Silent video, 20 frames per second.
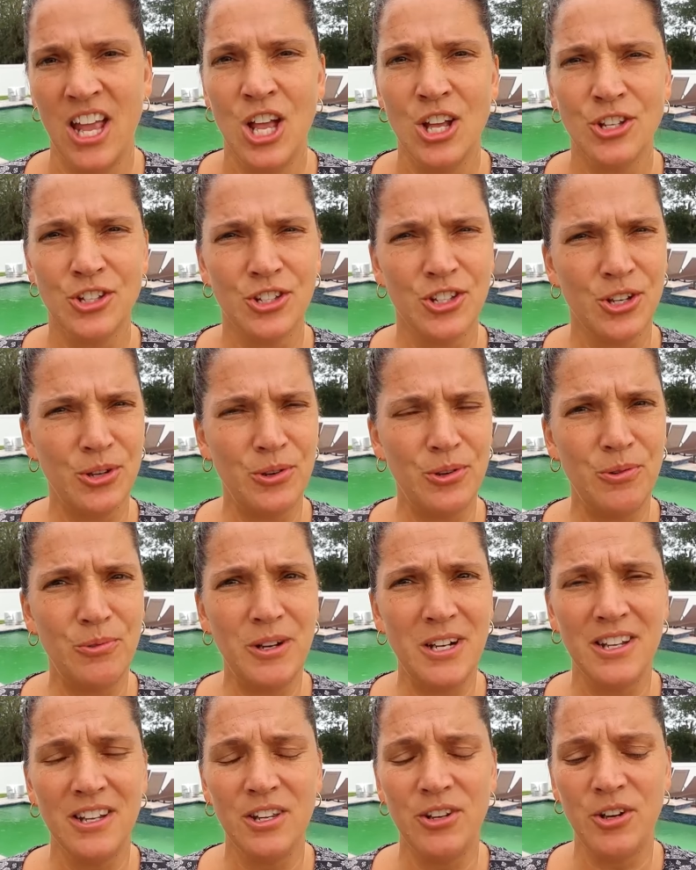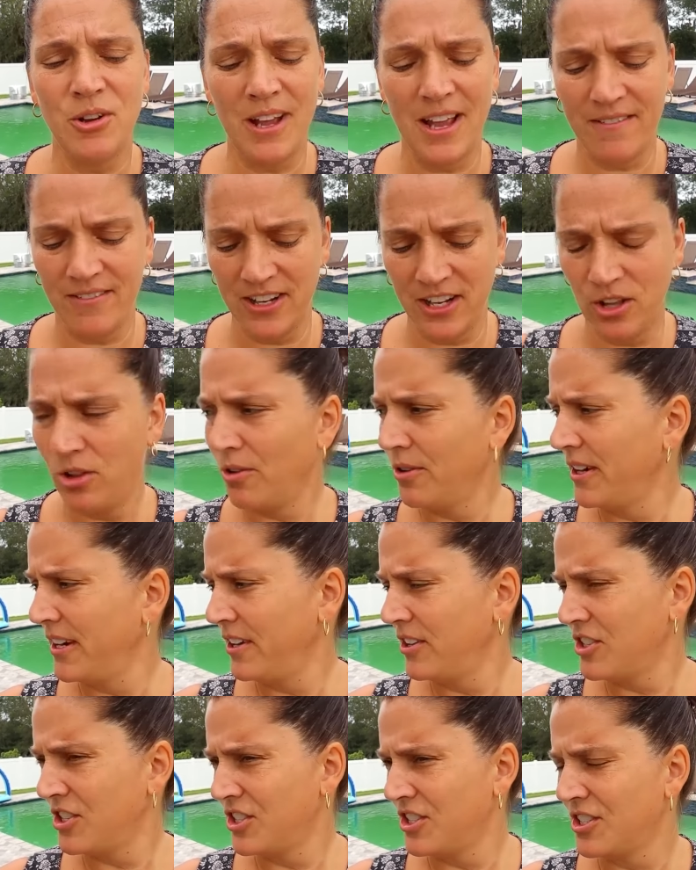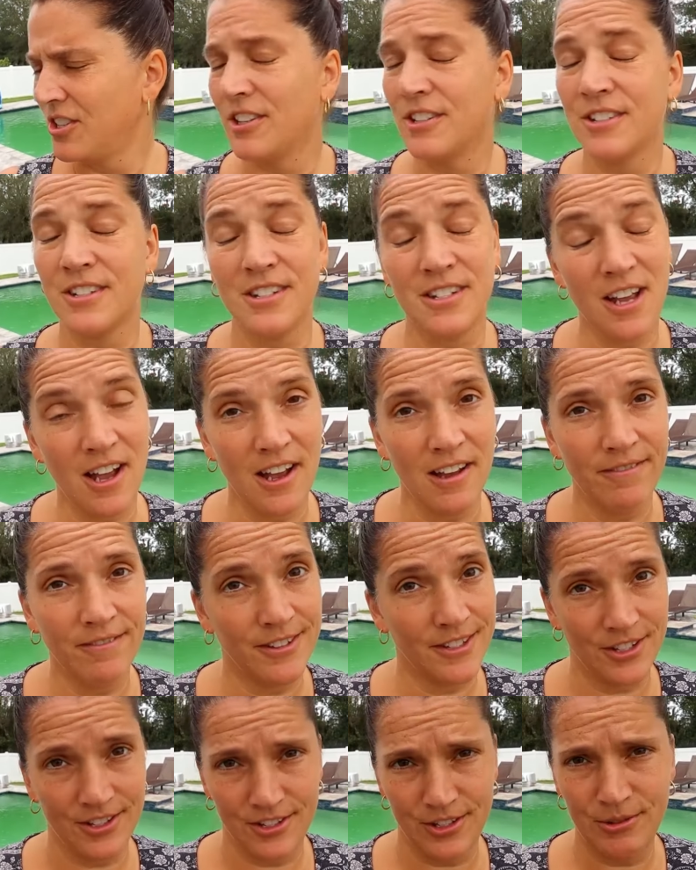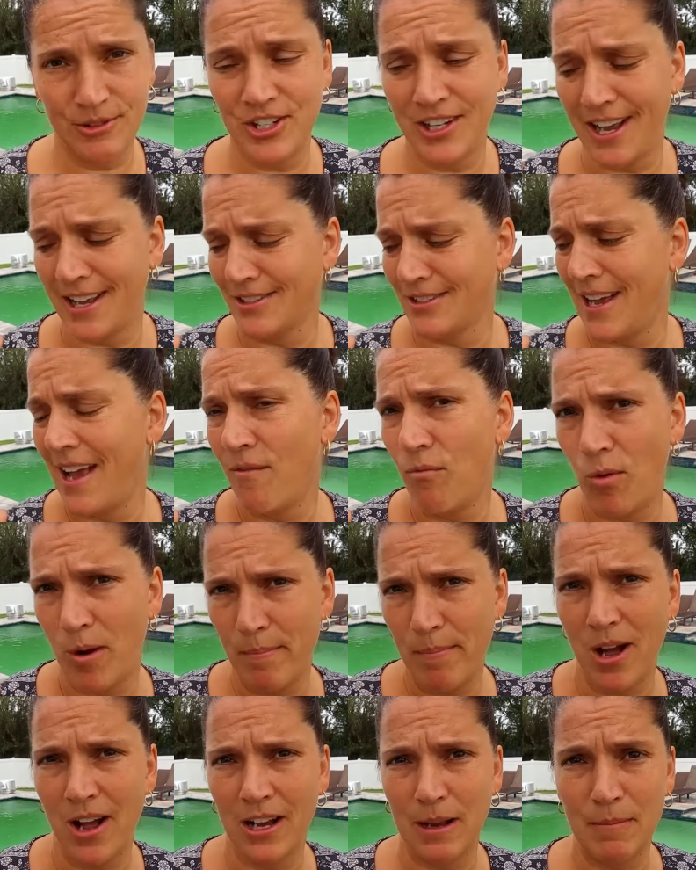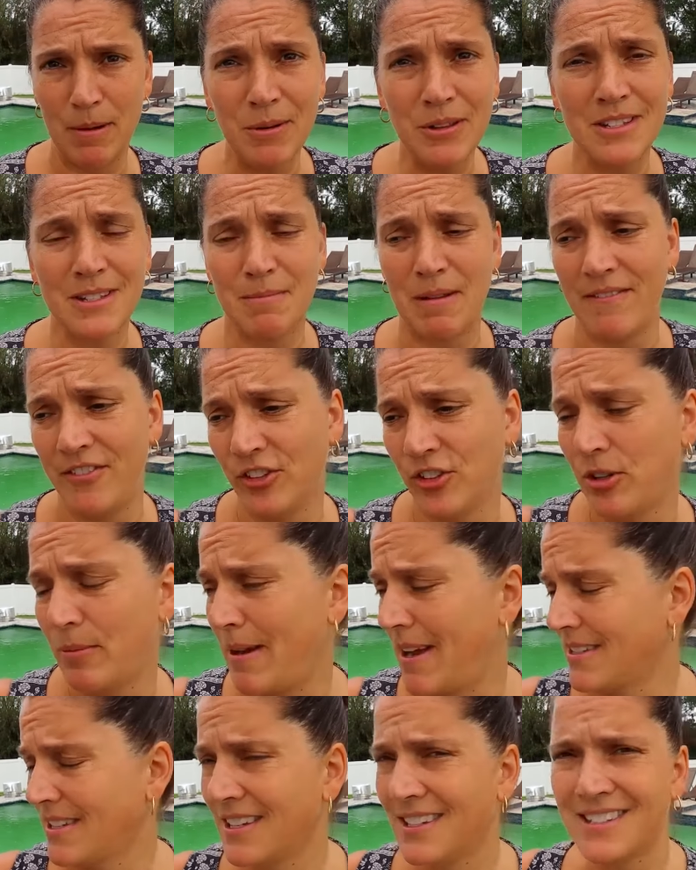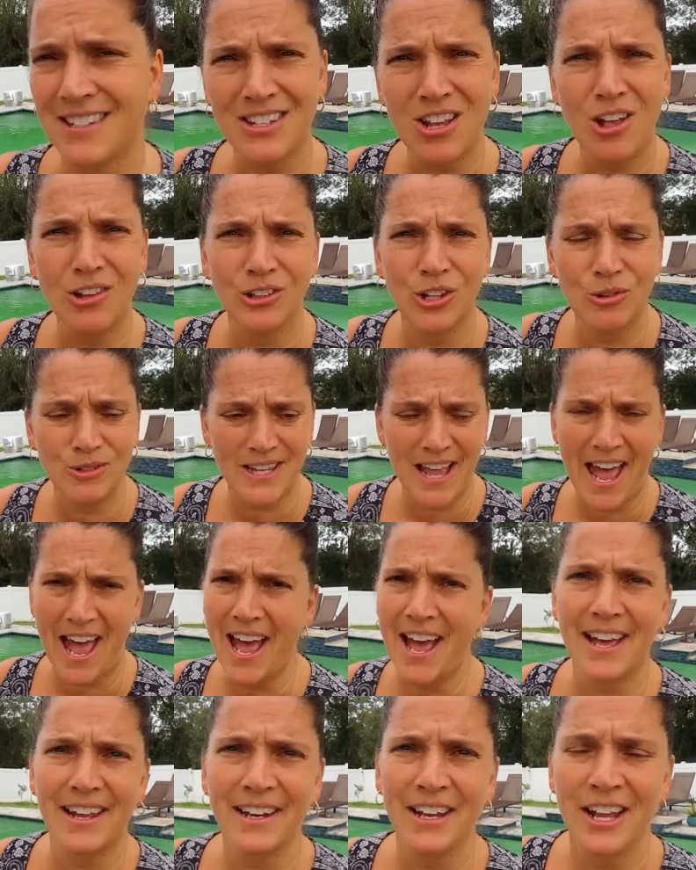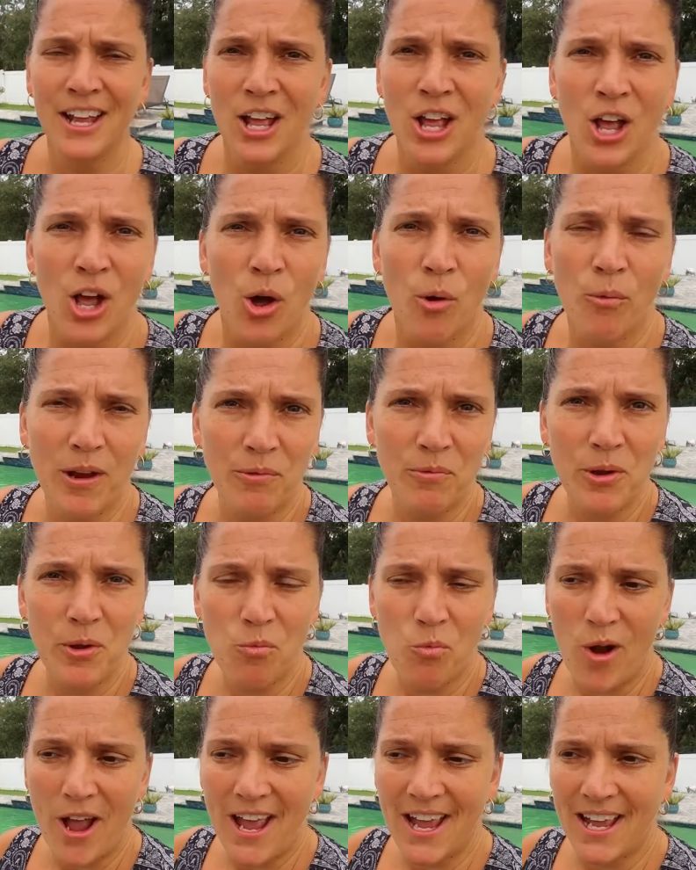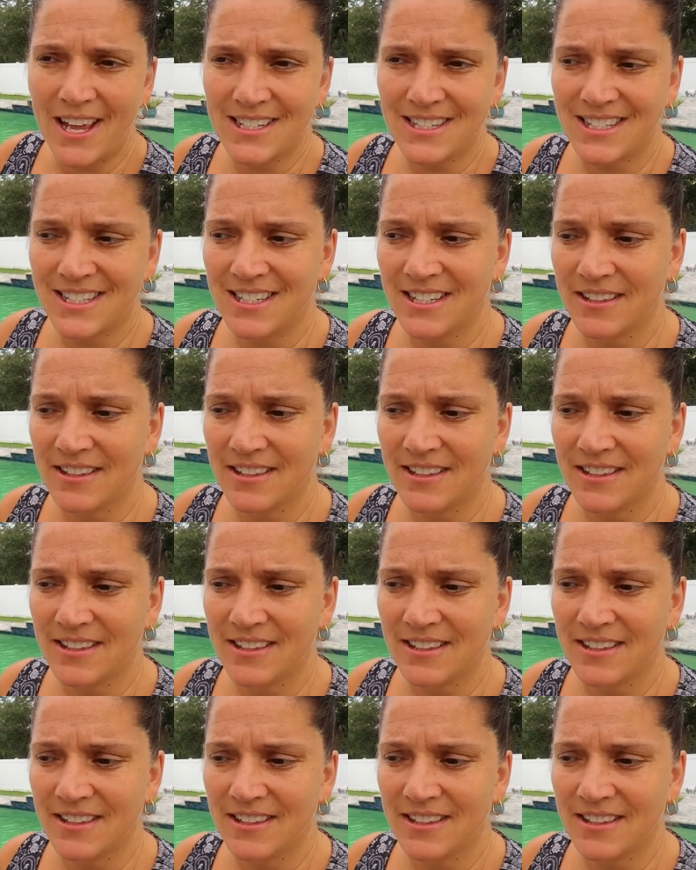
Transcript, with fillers: It's so okay. when you don't have any chlorine or, or, stuff, you just do what you got. So I have one puck. I'm going to put this in my filter basket because this is all Lowe's had when we went.